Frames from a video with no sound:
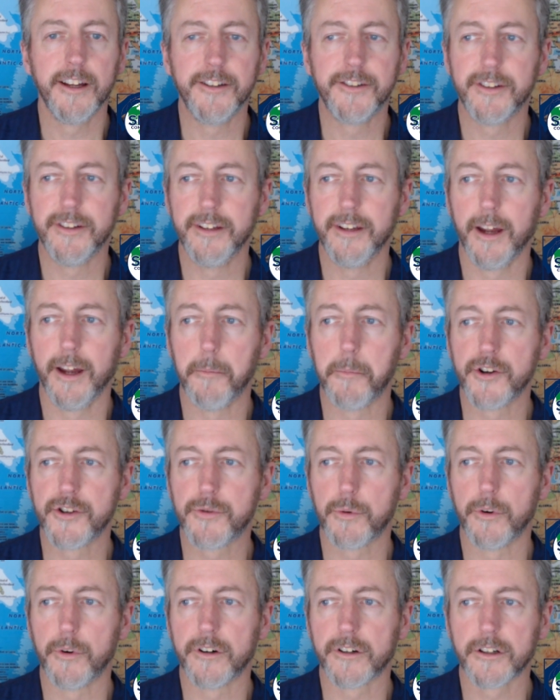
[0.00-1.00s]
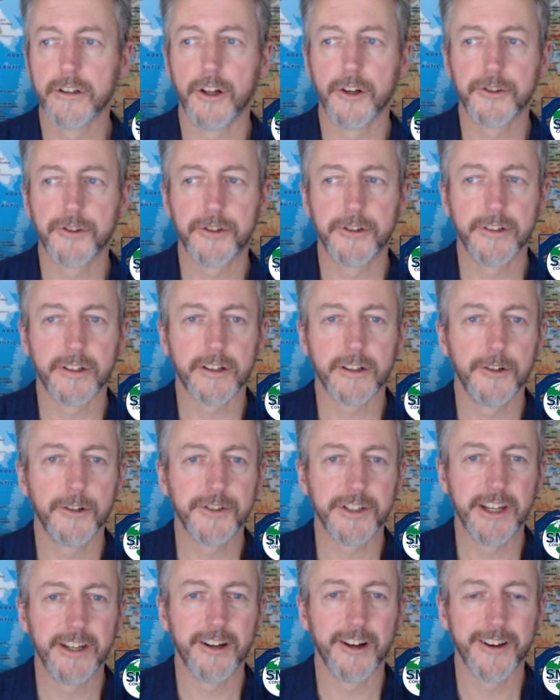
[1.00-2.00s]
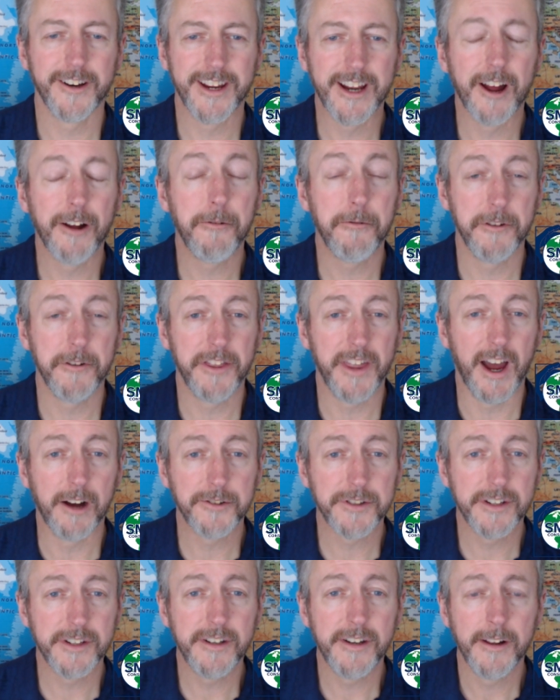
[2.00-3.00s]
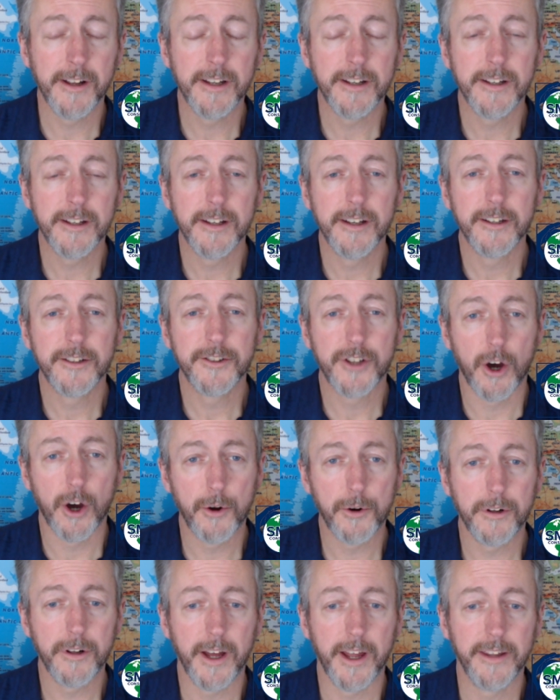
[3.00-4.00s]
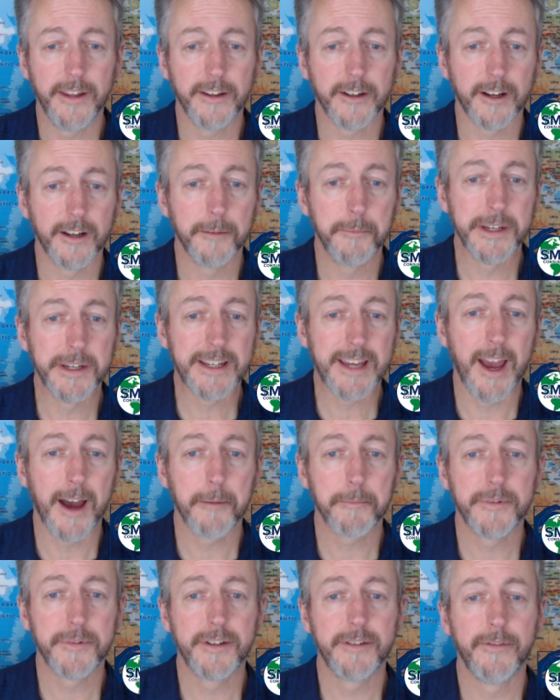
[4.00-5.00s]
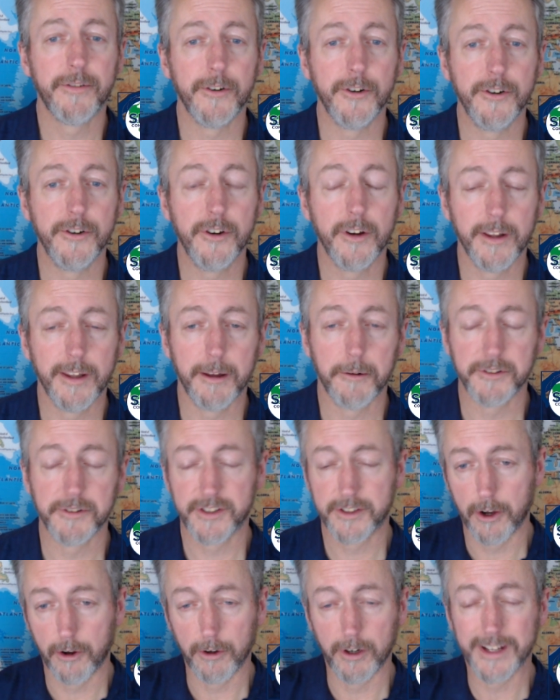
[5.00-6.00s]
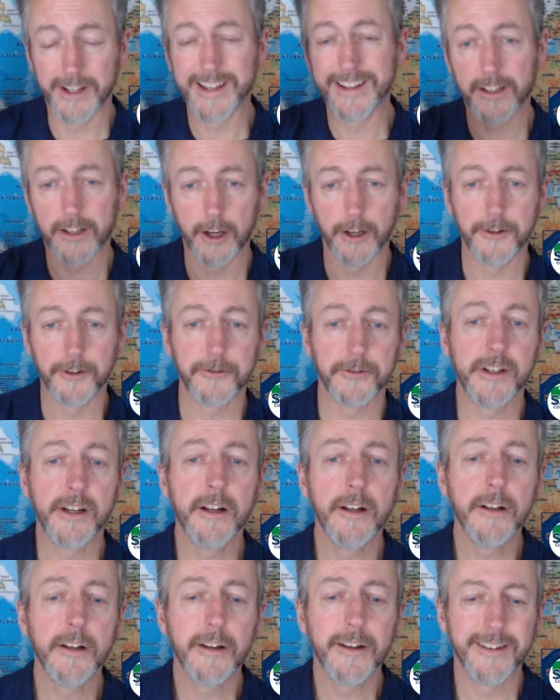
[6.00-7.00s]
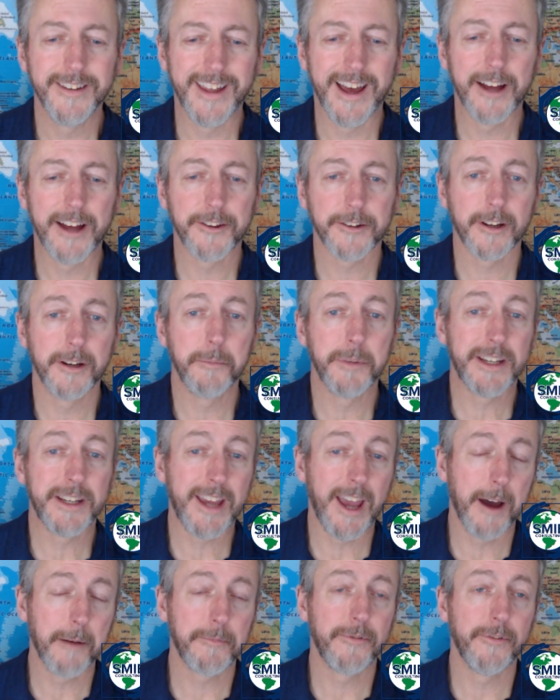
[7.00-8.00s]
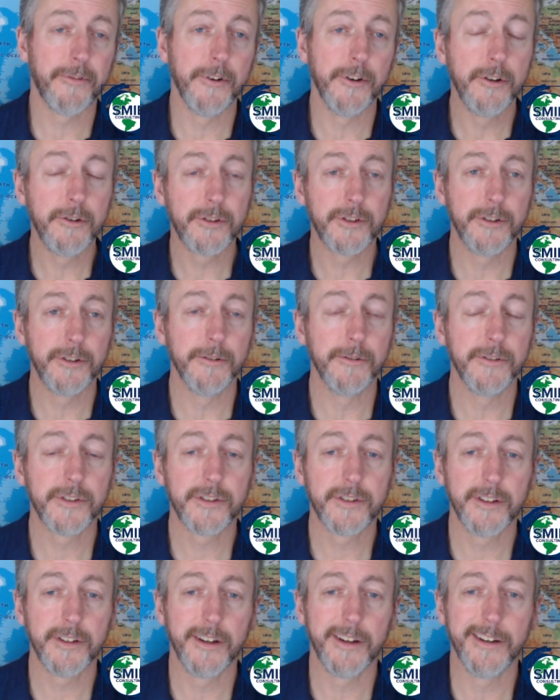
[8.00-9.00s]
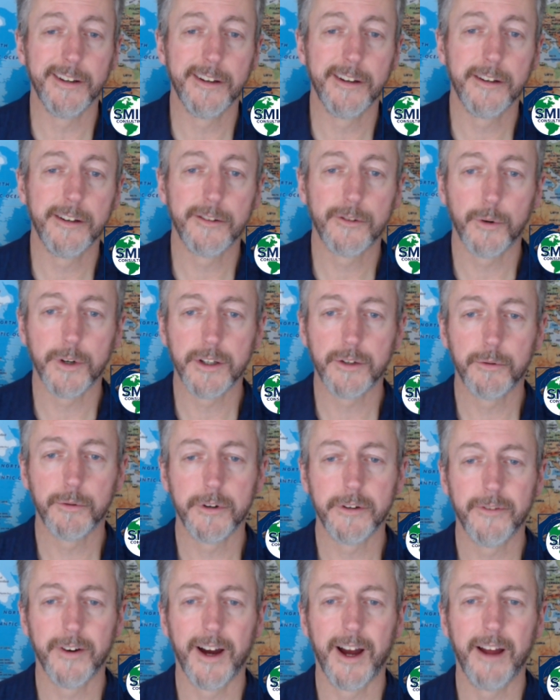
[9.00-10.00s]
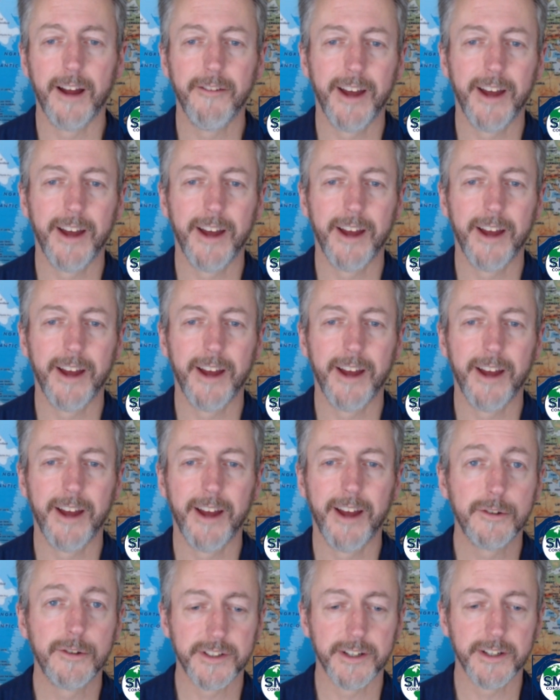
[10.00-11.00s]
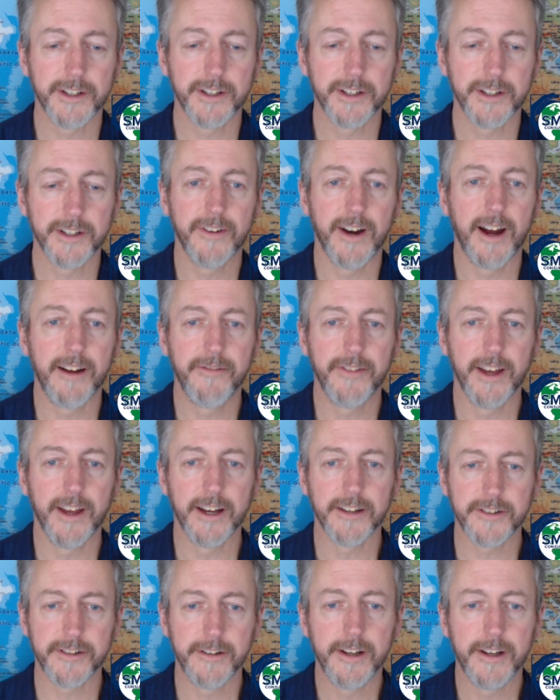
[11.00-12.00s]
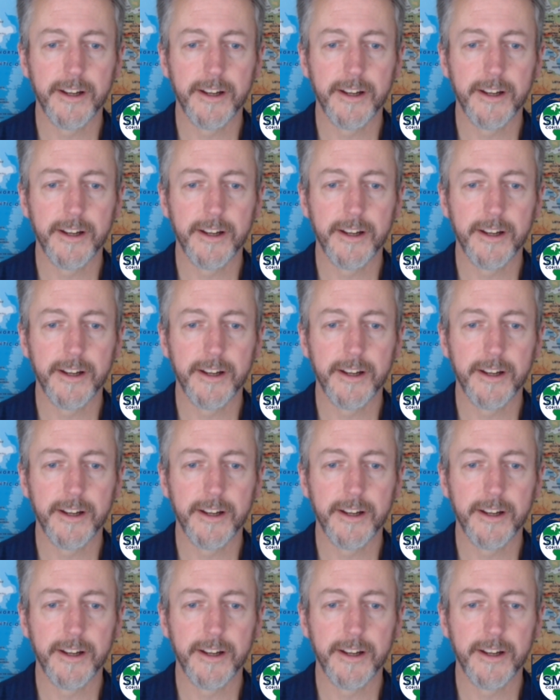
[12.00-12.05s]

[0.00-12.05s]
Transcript: numbers were closing in on 800,000 total, and they're going to be capped for, and that was total in the country. Now they're going to be capped for new students in 2025 at 275,000.